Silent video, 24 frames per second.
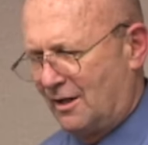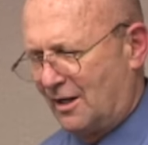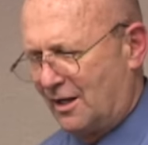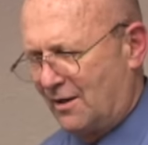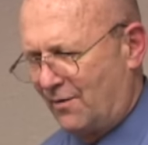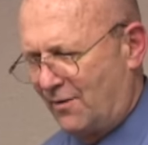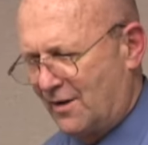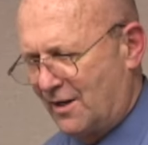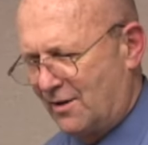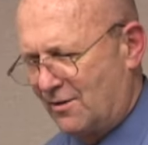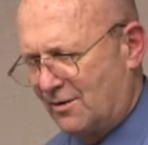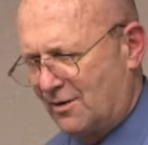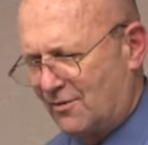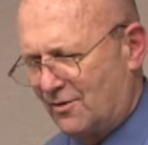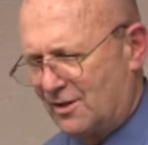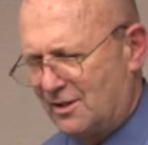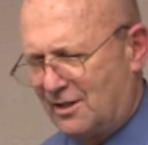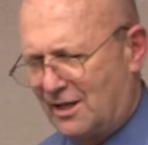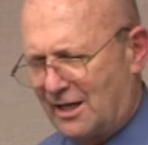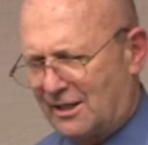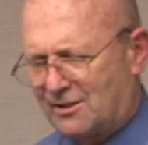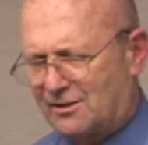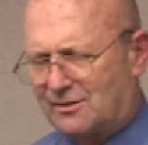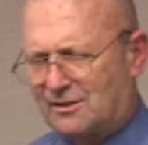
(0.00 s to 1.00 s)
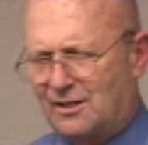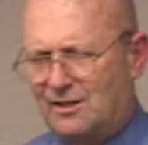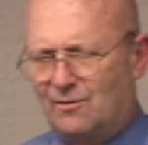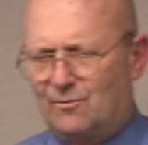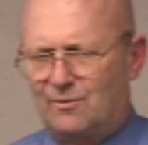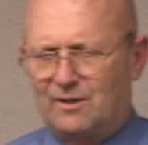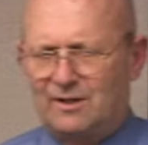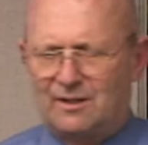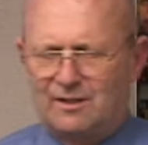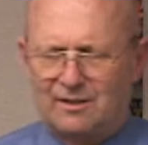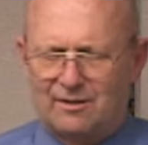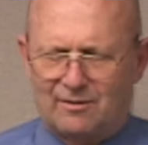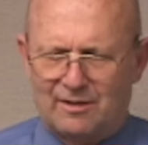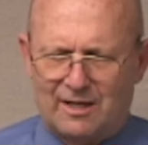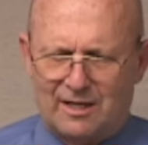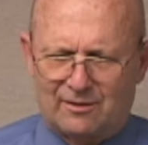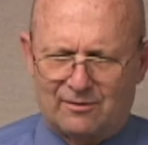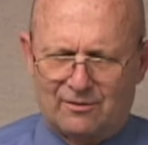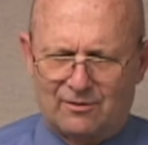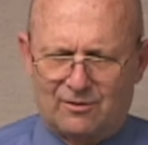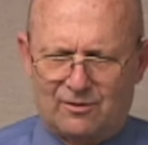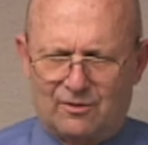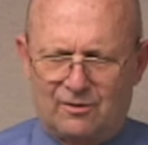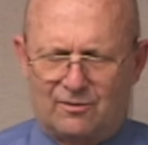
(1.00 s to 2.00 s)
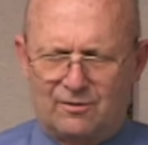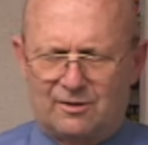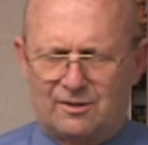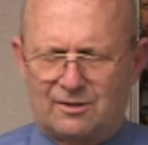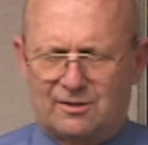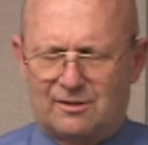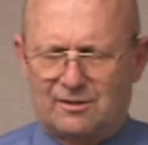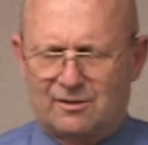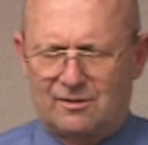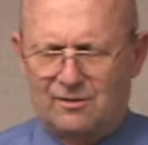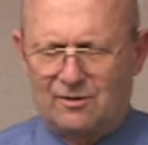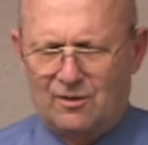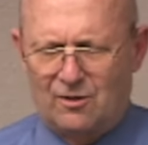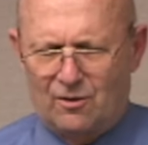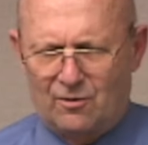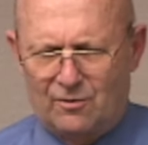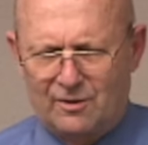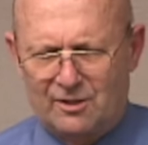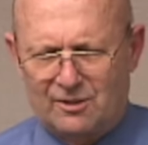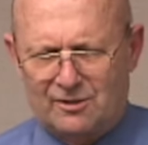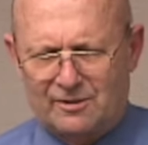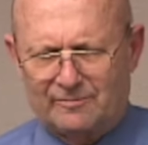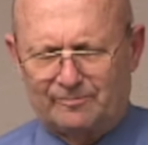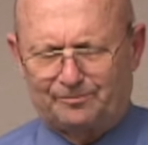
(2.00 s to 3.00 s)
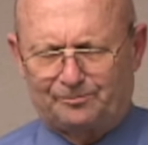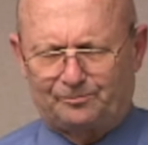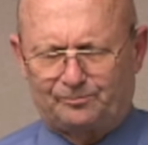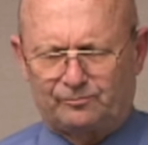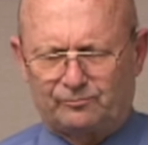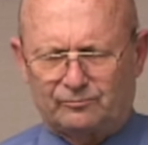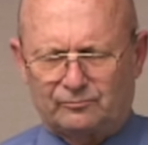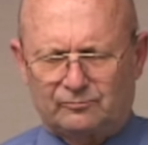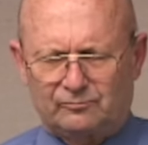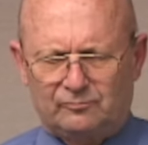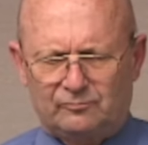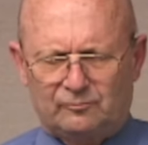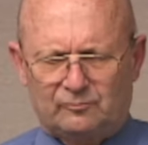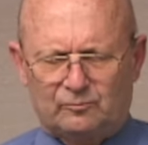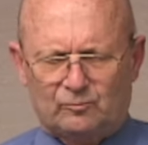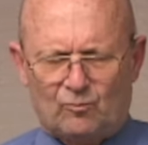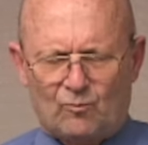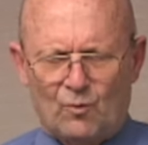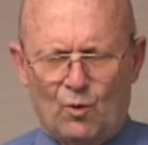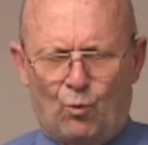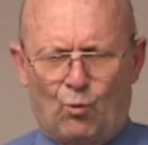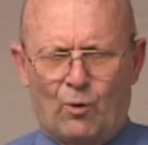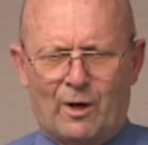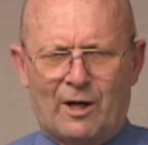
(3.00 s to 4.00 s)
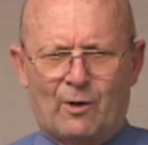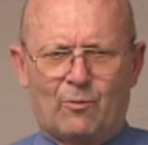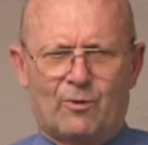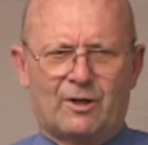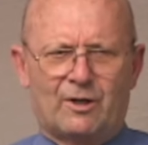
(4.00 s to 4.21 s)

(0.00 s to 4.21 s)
And then the next thing we had to do is where